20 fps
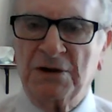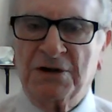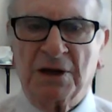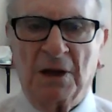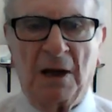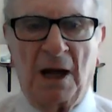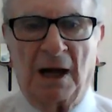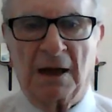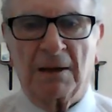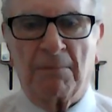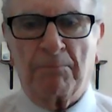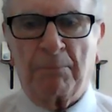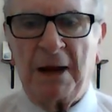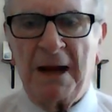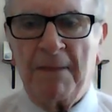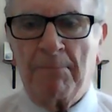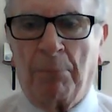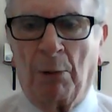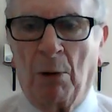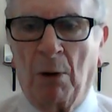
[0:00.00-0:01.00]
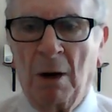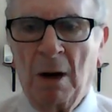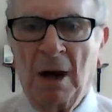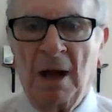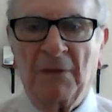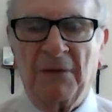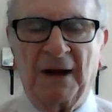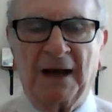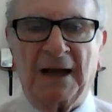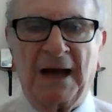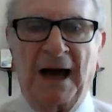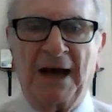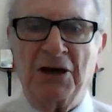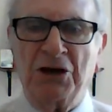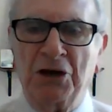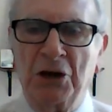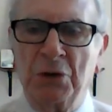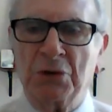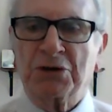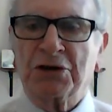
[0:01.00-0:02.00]
a lot of people that got
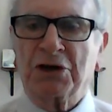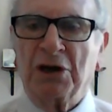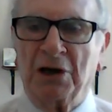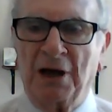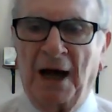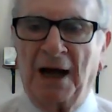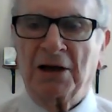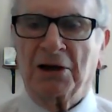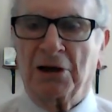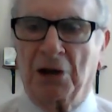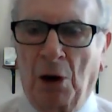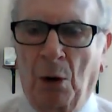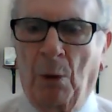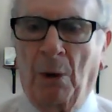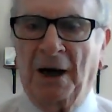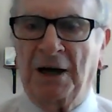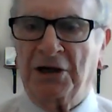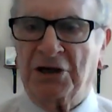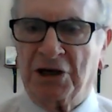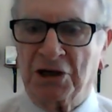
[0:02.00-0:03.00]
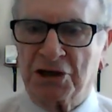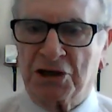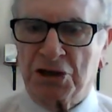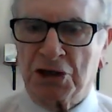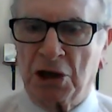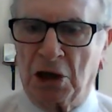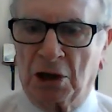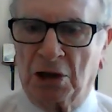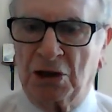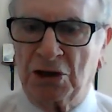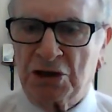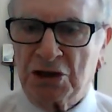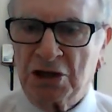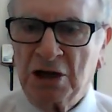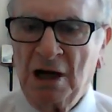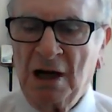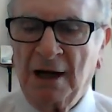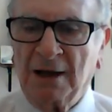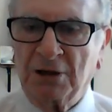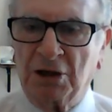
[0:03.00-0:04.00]
used to not going to
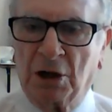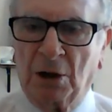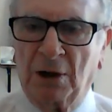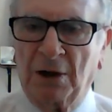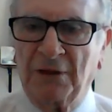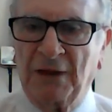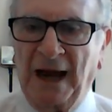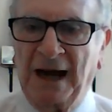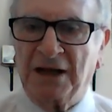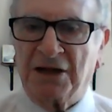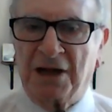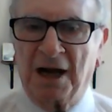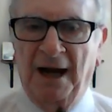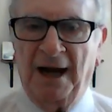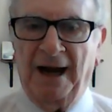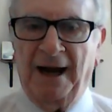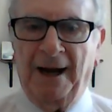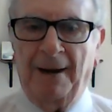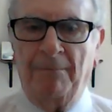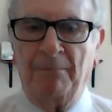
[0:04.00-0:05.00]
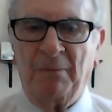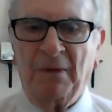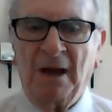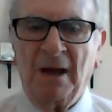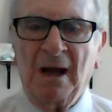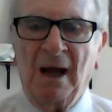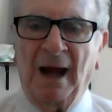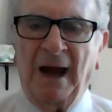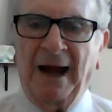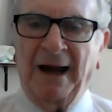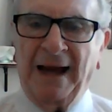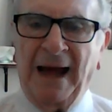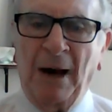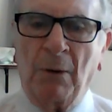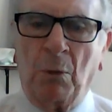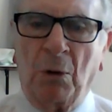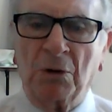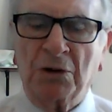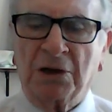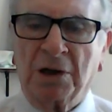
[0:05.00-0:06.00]
church during that time. And
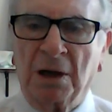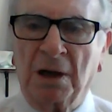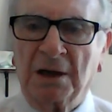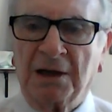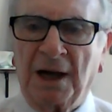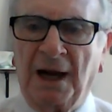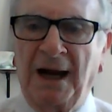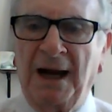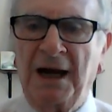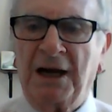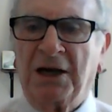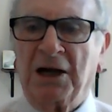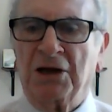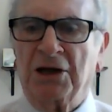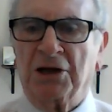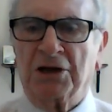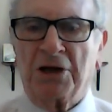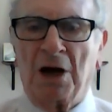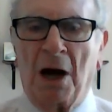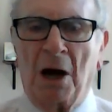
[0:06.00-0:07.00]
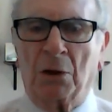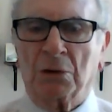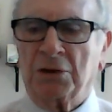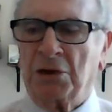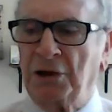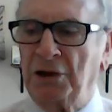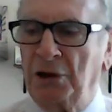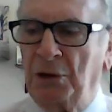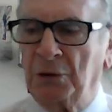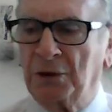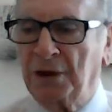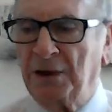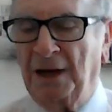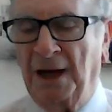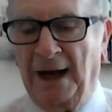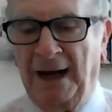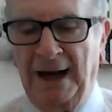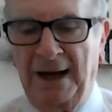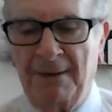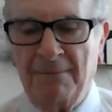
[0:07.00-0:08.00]
I want to take and to talk to you
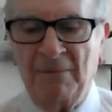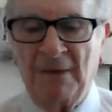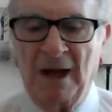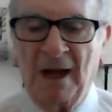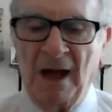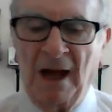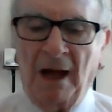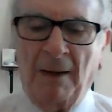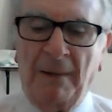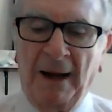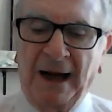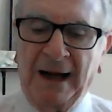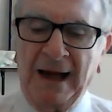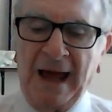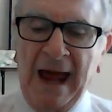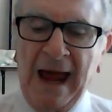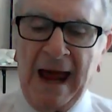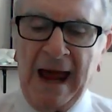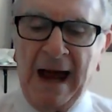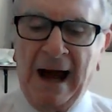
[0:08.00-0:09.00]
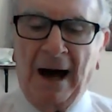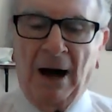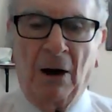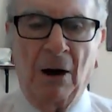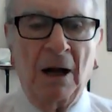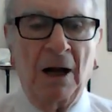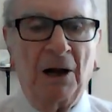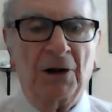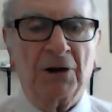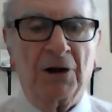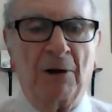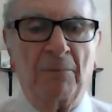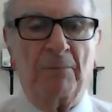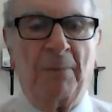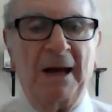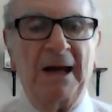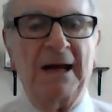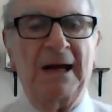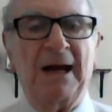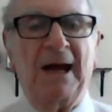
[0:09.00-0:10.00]
today about how to
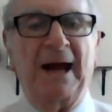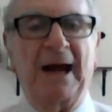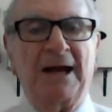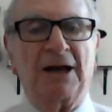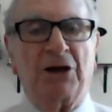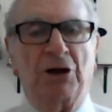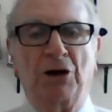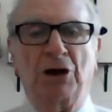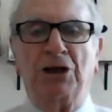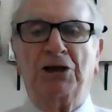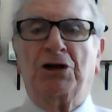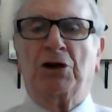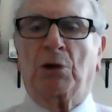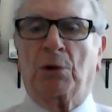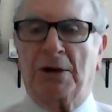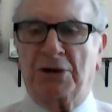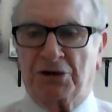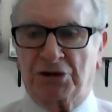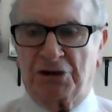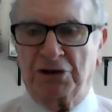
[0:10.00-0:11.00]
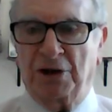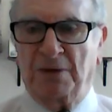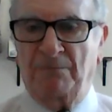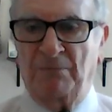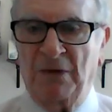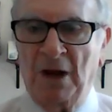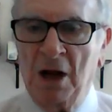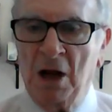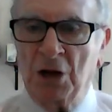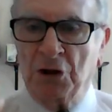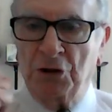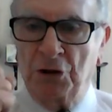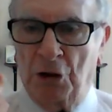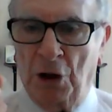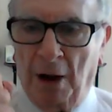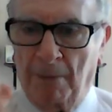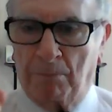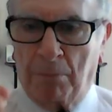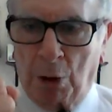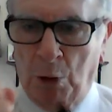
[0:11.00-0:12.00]
be a good Christian.
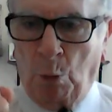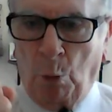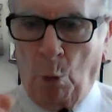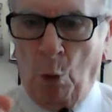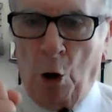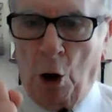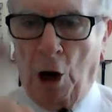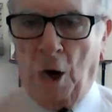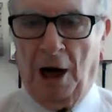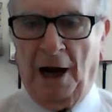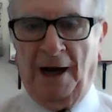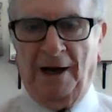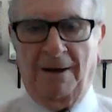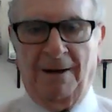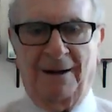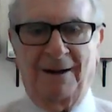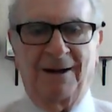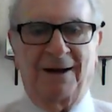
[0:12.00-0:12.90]
Number one,